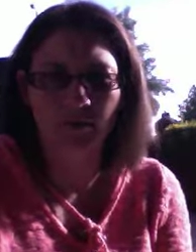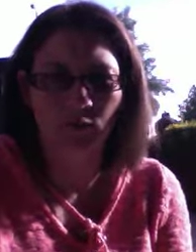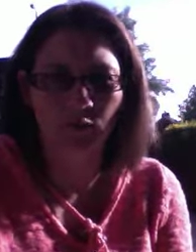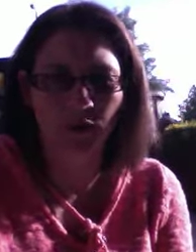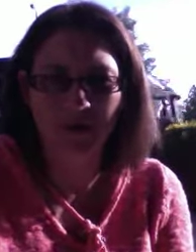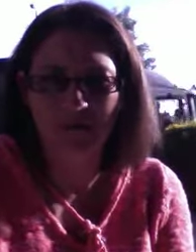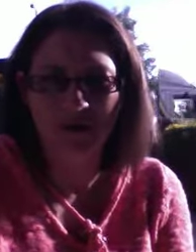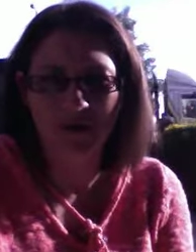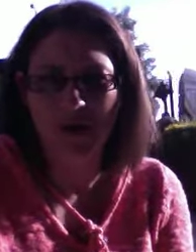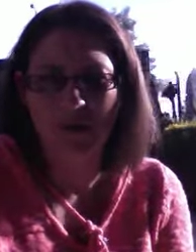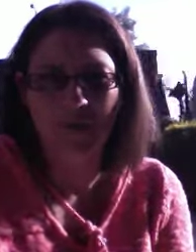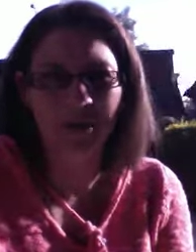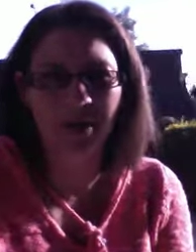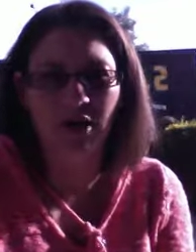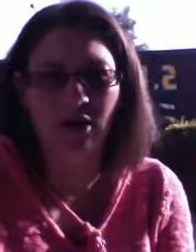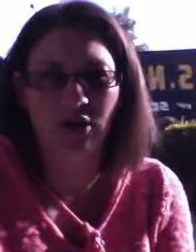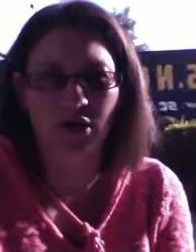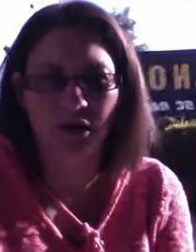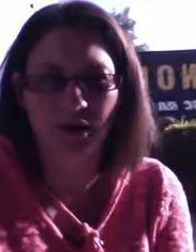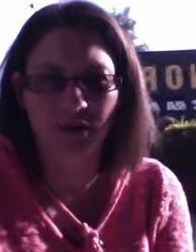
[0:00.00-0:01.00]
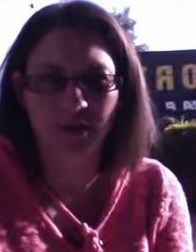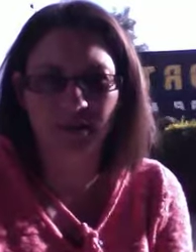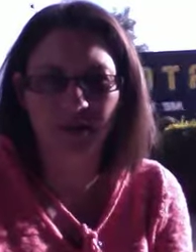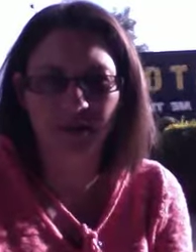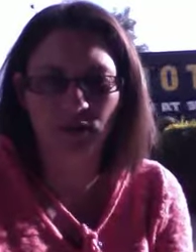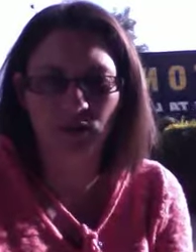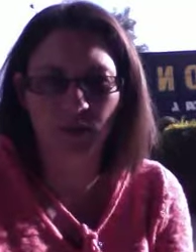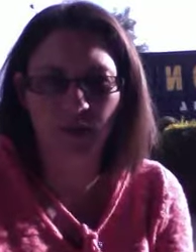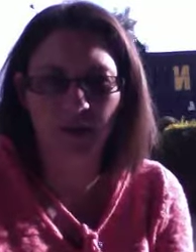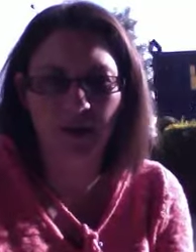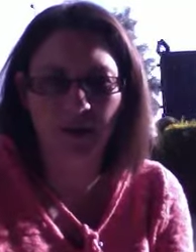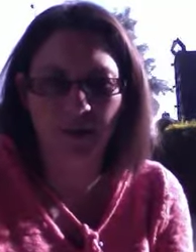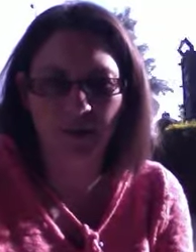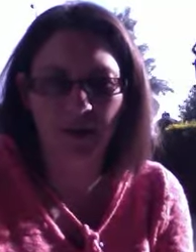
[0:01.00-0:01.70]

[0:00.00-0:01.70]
whatever you're coming in contact with,